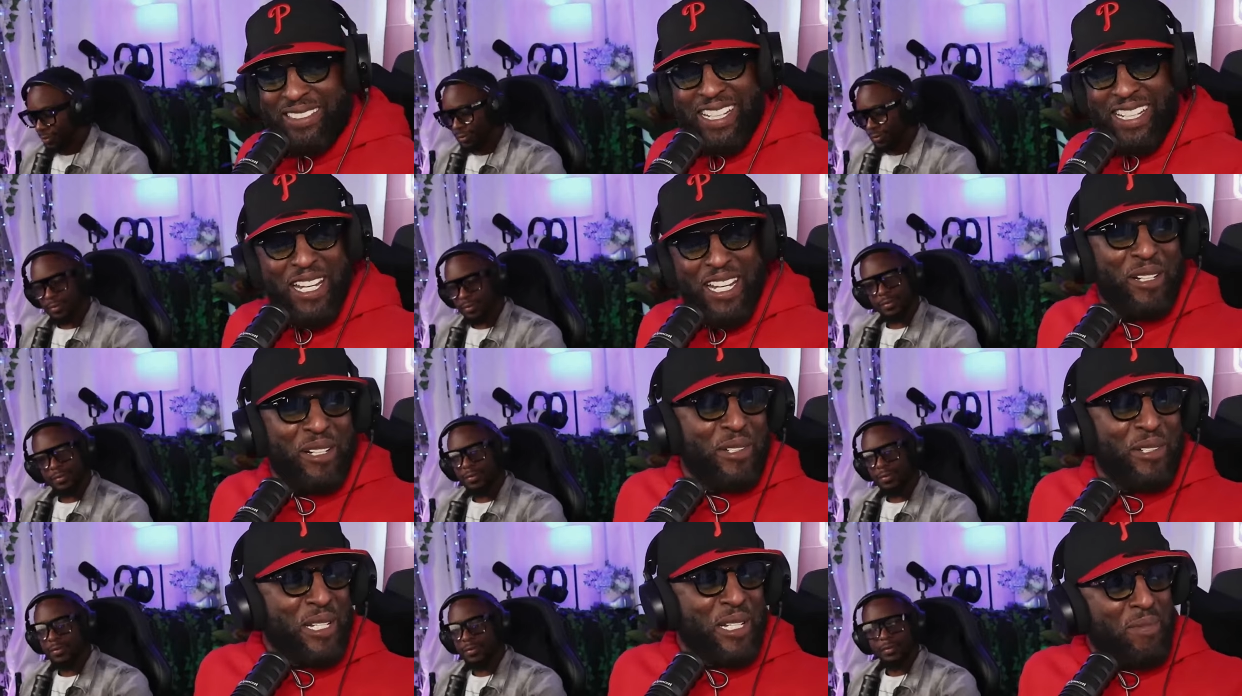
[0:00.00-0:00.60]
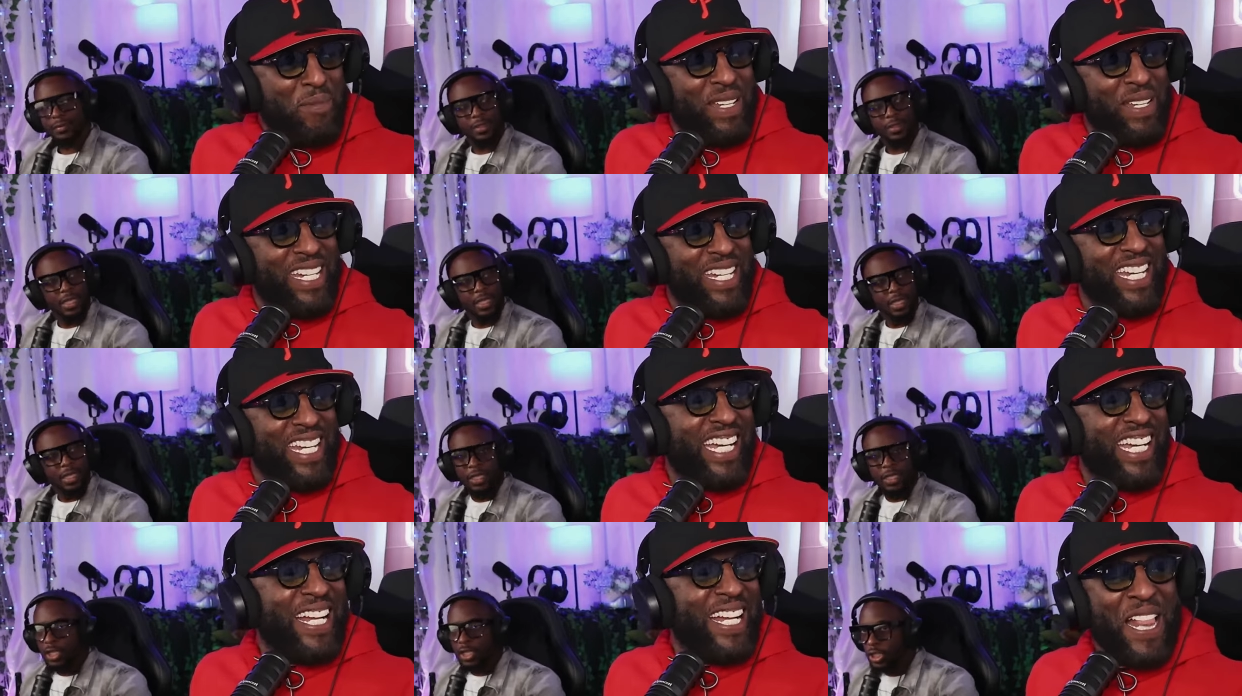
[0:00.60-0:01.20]
Speaker 1: deals up in
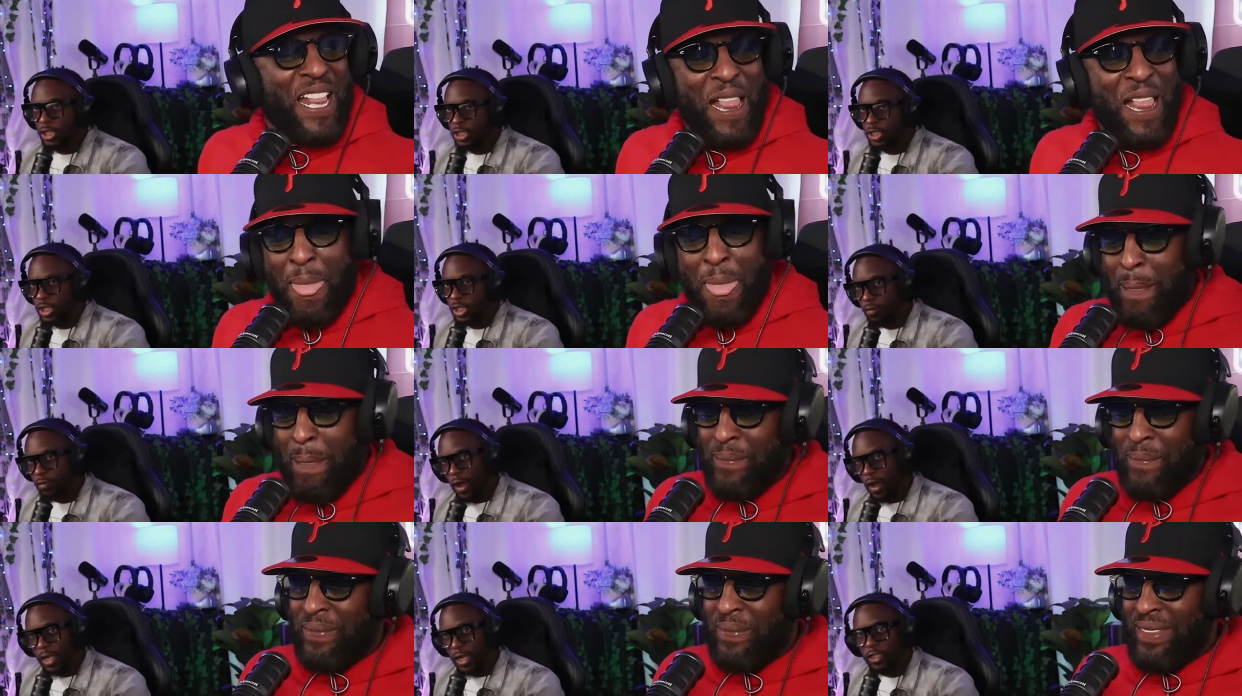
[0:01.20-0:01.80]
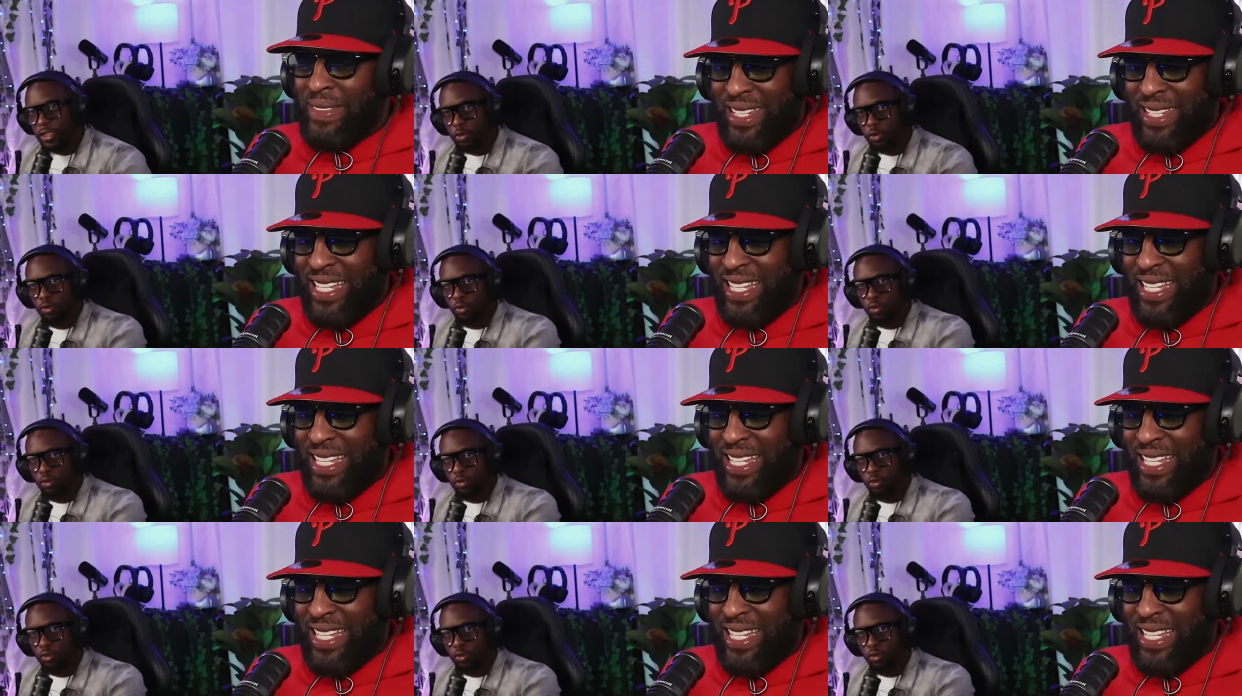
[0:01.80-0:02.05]
there. Listen, if I get you